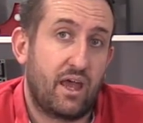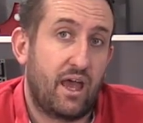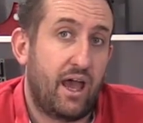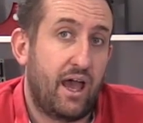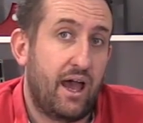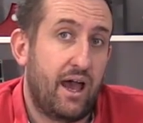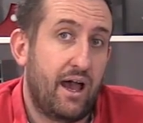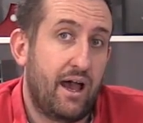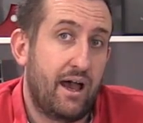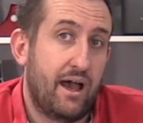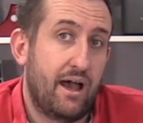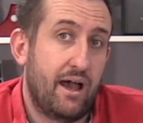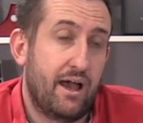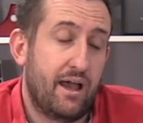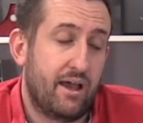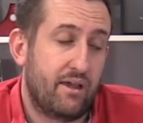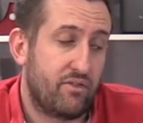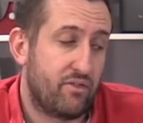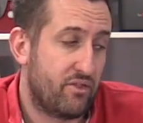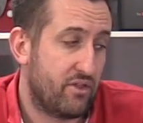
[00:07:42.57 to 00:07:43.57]

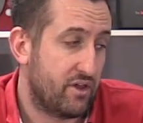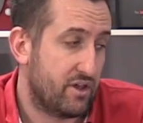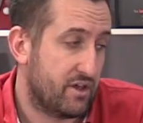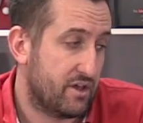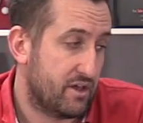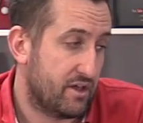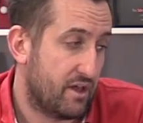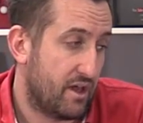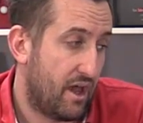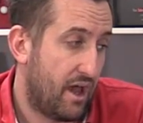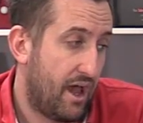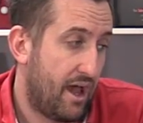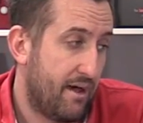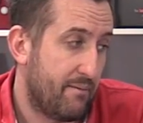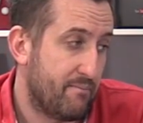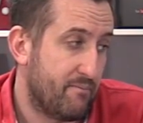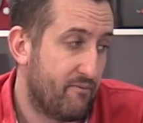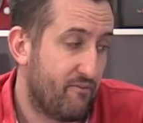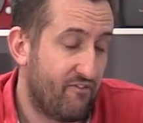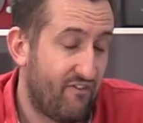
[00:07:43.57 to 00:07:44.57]
the
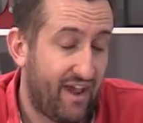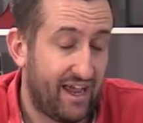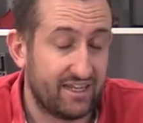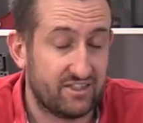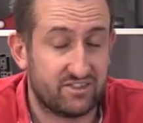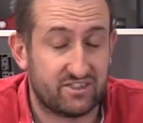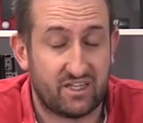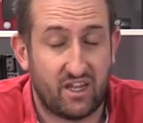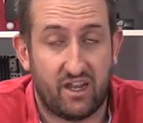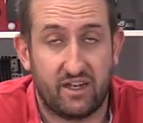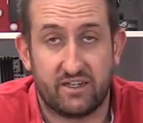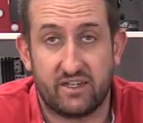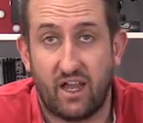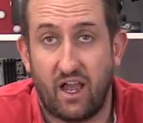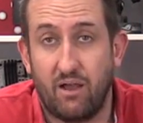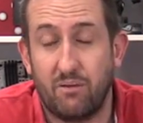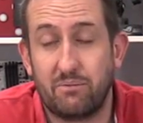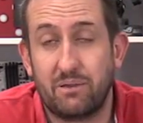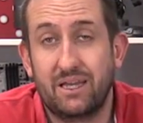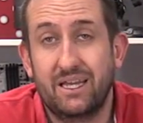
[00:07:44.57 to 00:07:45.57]
fans turned
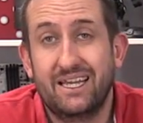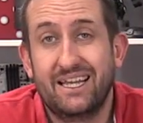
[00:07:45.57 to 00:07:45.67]
up,